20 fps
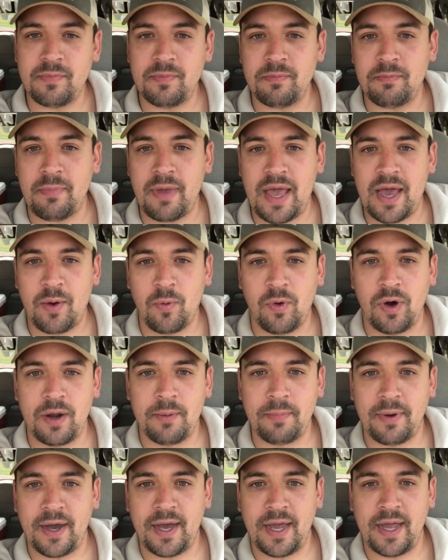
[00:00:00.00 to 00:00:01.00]
Matt
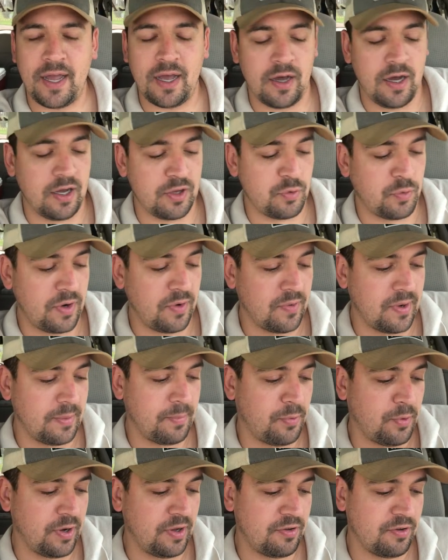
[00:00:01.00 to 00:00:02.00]
won by 21
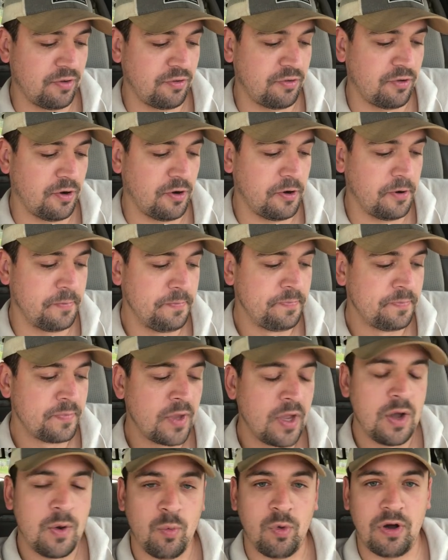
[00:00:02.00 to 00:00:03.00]
points or so,
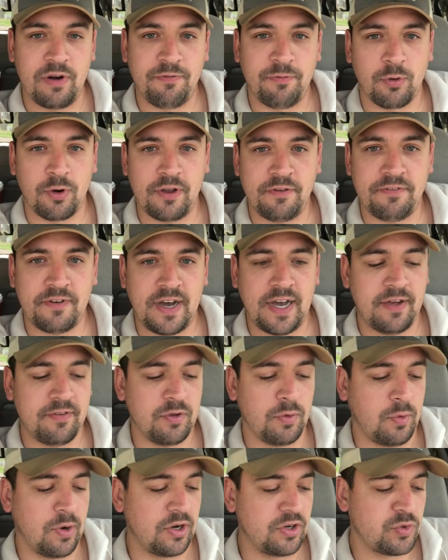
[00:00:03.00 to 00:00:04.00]
145
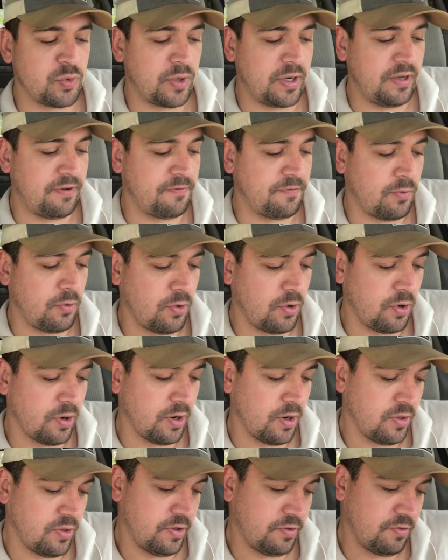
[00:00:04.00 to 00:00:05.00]
to
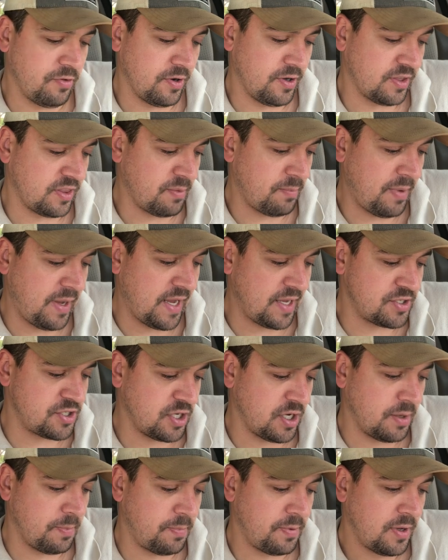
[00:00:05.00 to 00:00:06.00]
124. Let's look at the
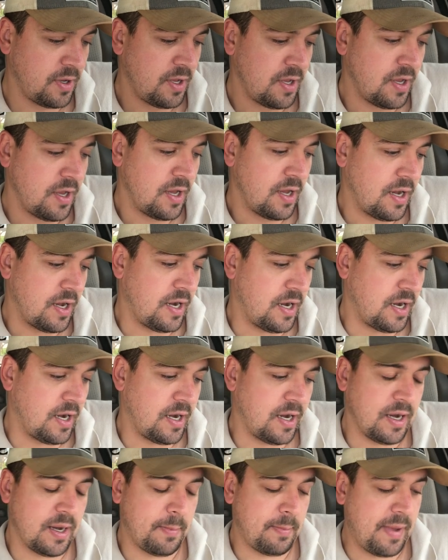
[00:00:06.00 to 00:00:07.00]
matchup.
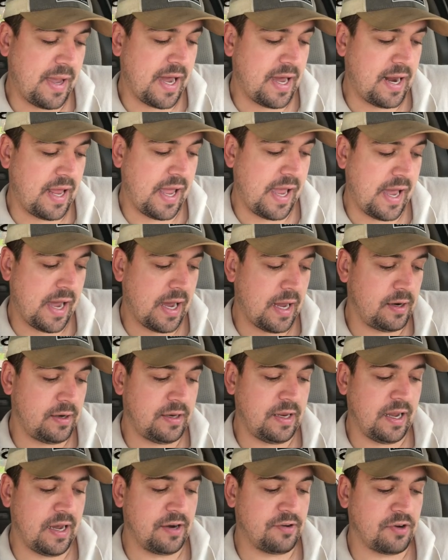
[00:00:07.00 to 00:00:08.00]
Matt had
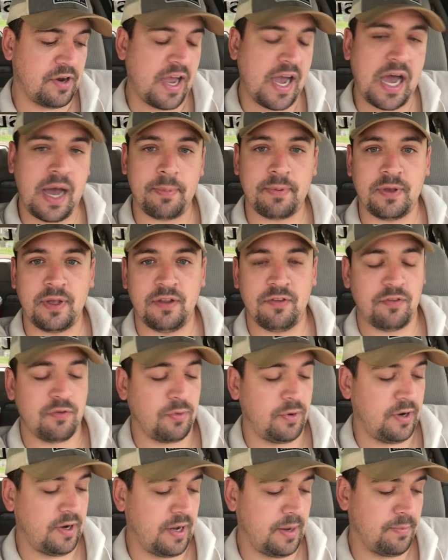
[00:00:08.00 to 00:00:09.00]
DeAndre Hopkins,
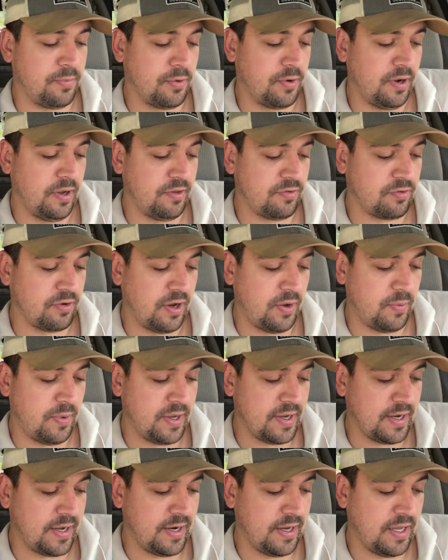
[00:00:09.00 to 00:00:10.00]
29 points. Great
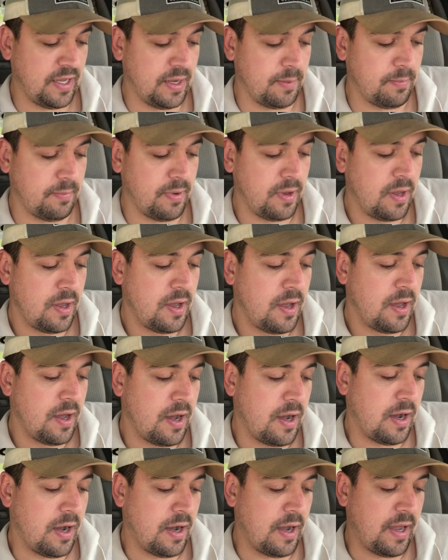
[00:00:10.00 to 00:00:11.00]
week out of him.
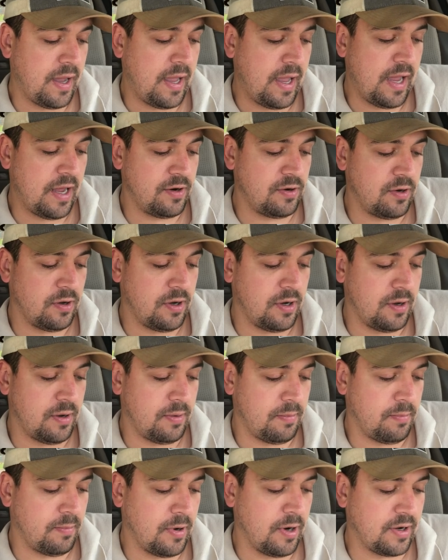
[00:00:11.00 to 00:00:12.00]
And
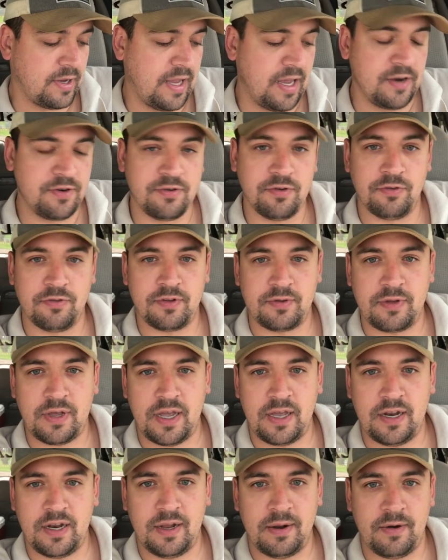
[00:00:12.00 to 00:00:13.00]
Mark Andrews, a
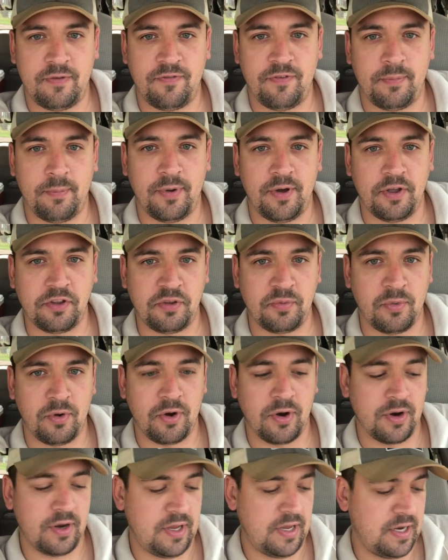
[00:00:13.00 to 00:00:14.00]
tight end from
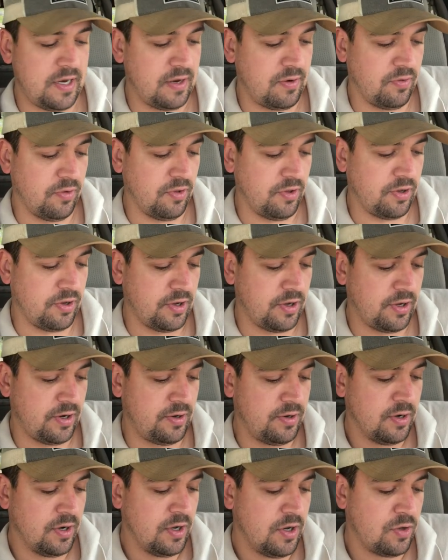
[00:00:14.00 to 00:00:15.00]
Baltimore. He did really
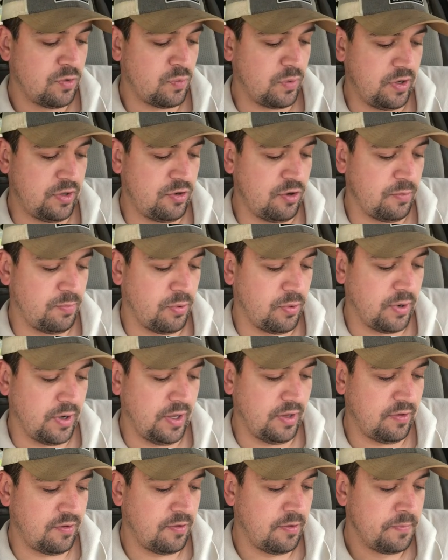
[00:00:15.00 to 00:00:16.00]
good, 22
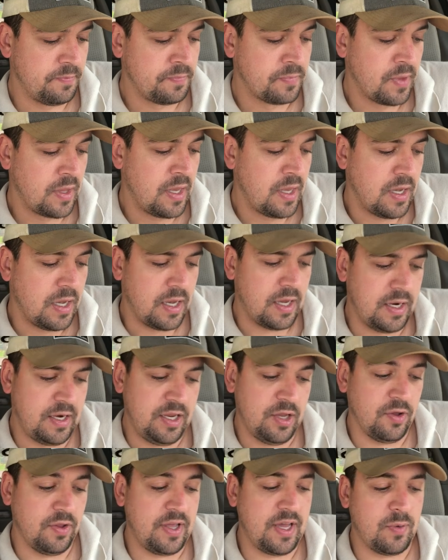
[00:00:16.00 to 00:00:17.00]
points. And
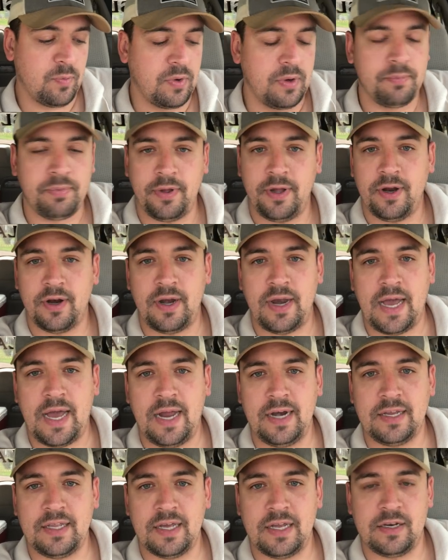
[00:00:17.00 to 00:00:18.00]
he only had one player
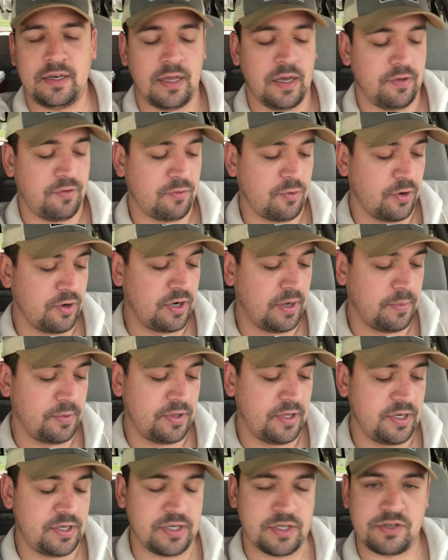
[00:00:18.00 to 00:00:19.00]
not score double
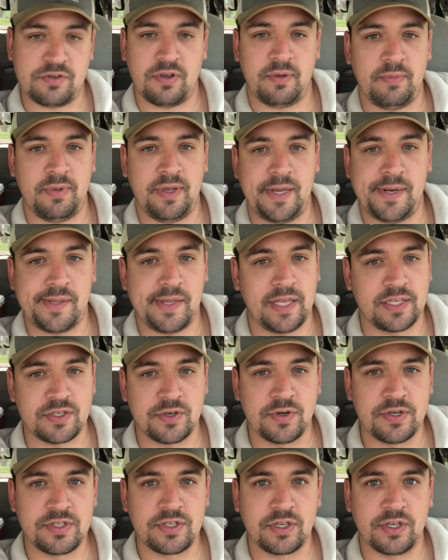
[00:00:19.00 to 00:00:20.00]
digits. So I mean, that's
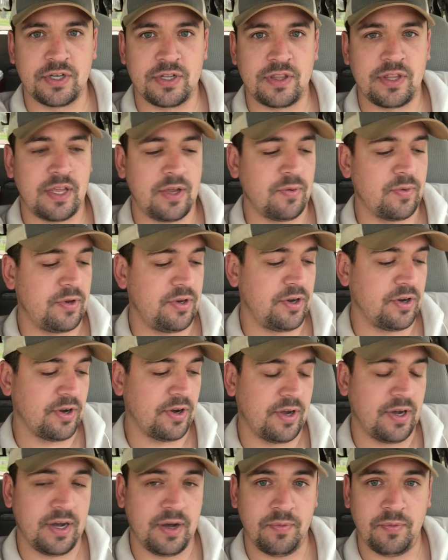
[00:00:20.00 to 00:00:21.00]
always a good thing when
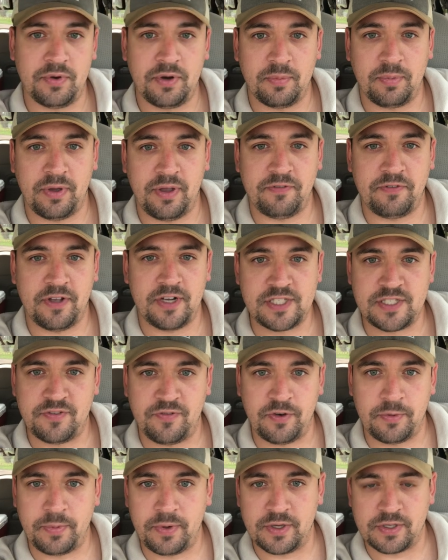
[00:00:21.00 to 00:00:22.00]
you're playing fantasy
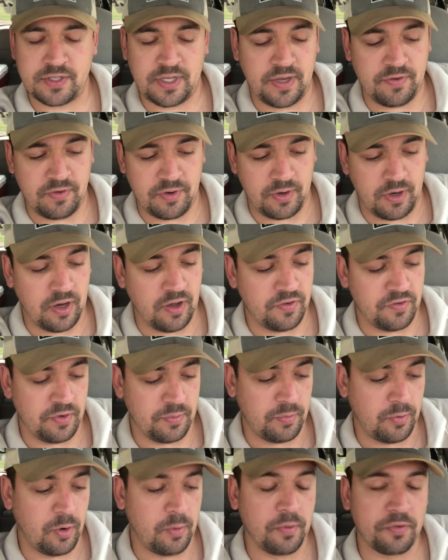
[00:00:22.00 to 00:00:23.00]
football, is to have
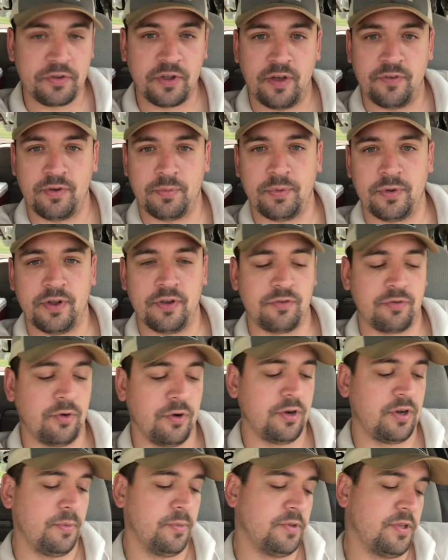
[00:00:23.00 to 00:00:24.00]
almost all of your players
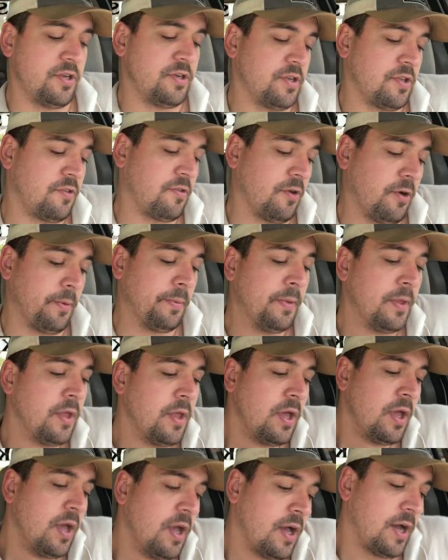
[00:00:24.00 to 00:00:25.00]
score double digits. So
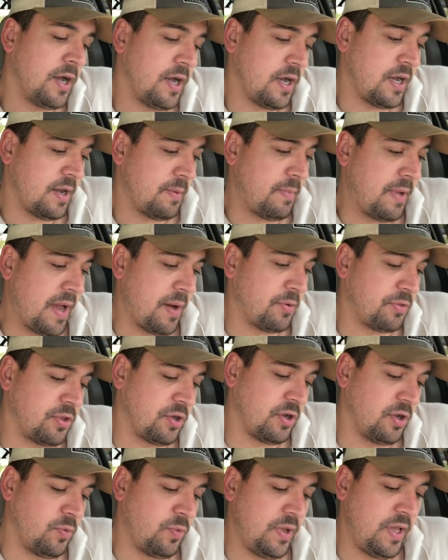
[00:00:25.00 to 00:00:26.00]
Matt with a
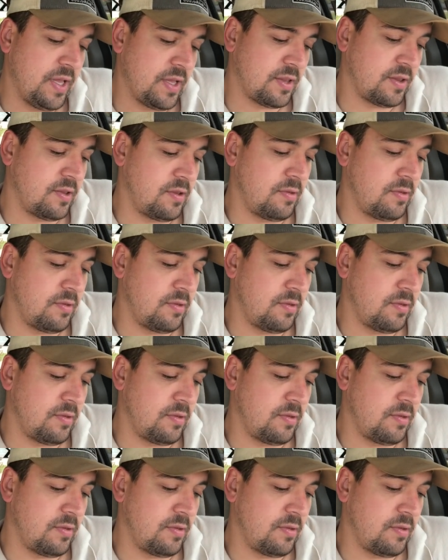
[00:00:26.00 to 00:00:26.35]
good week.